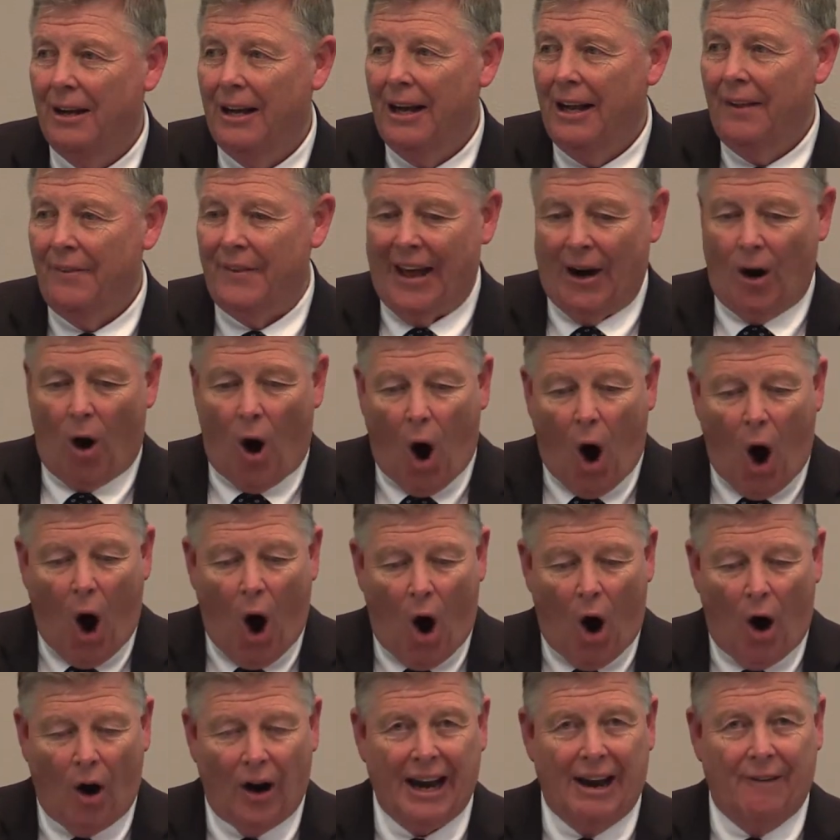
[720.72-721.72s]
That
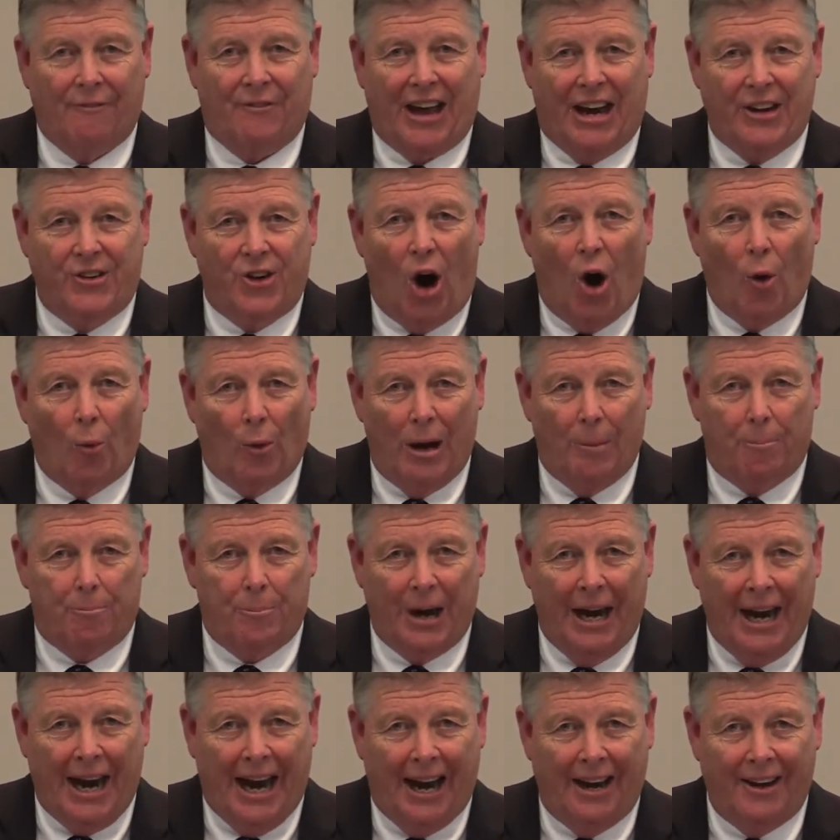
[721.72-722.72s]
all, if they don't
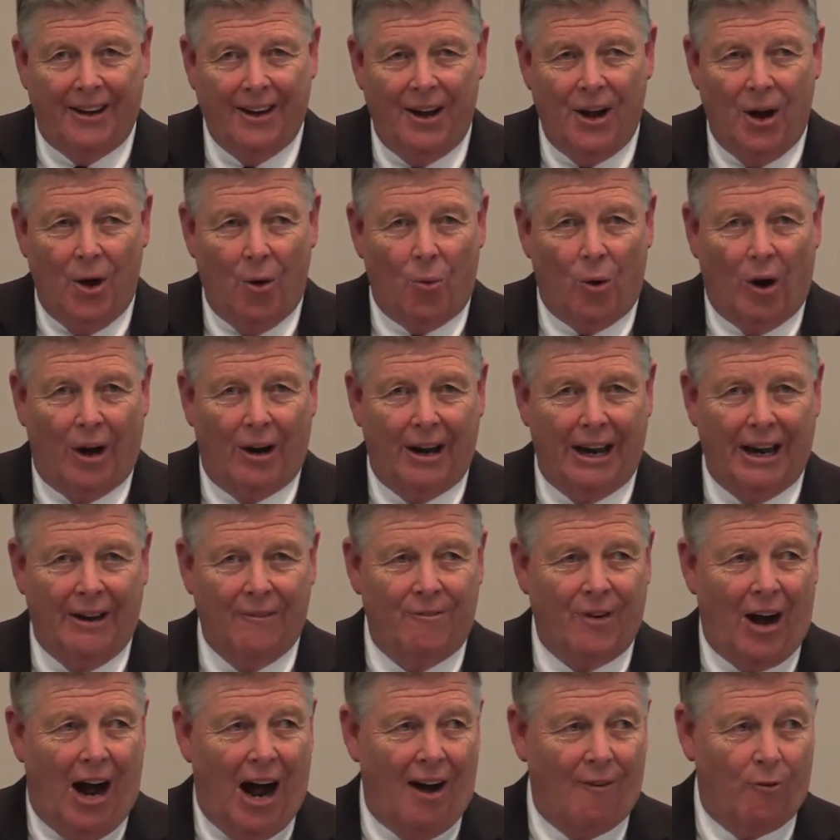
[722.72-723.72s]
repent, will
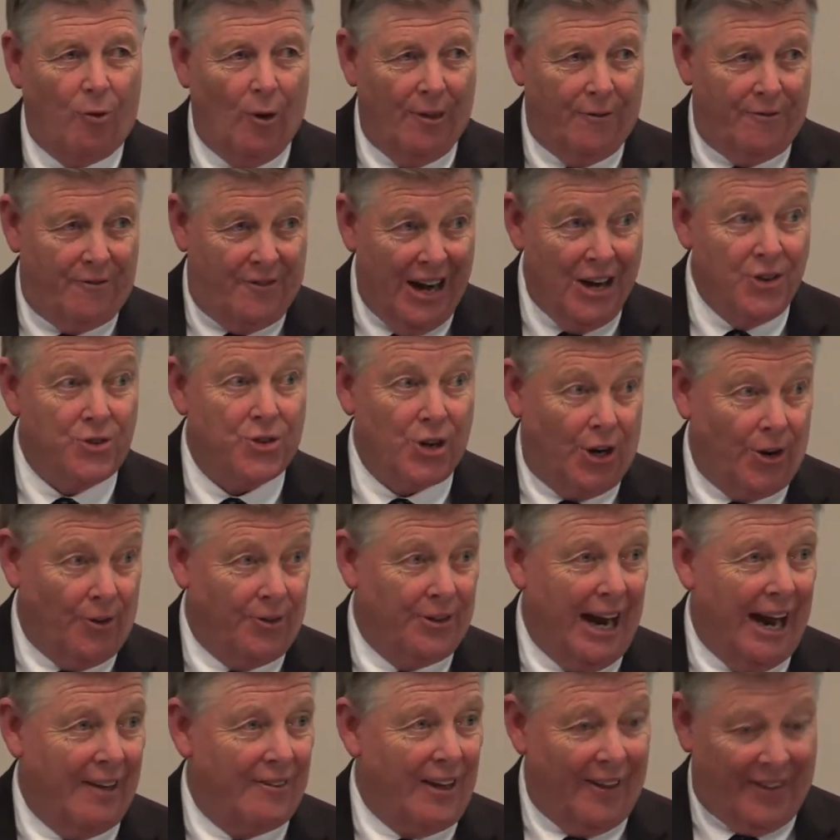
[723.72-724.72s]
involve with physical
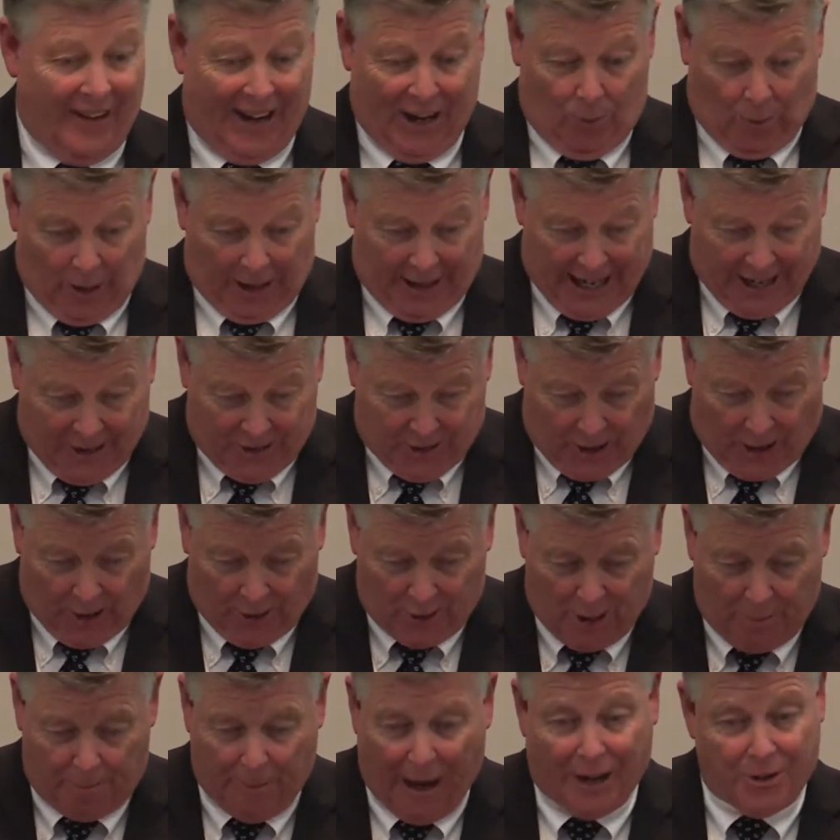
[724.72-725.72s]
death. I think, well, he talks
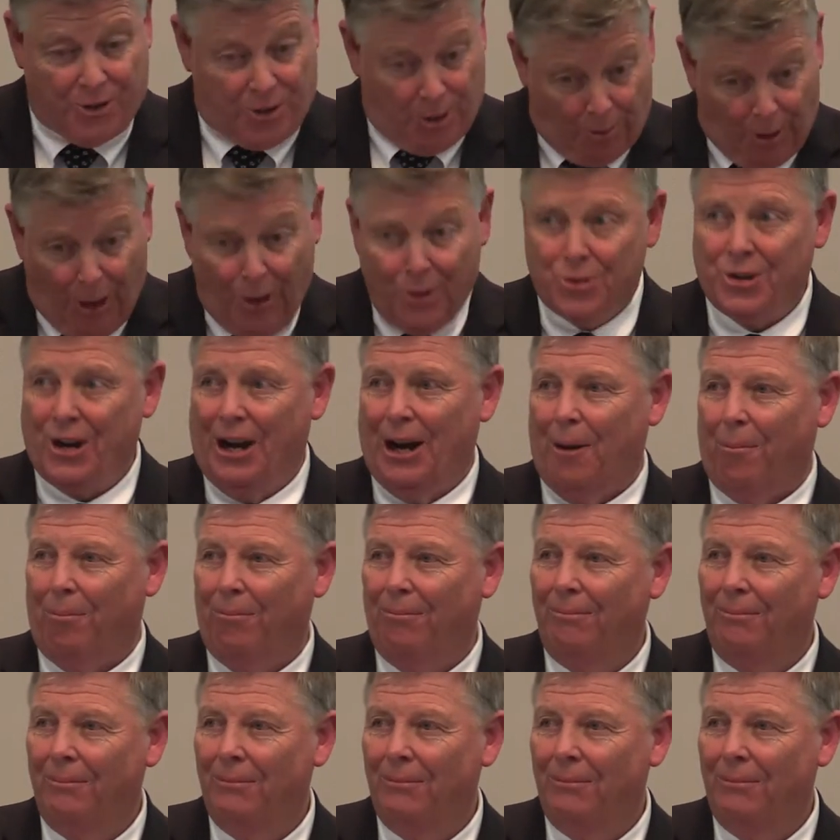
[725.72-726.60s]
about Jerusalem.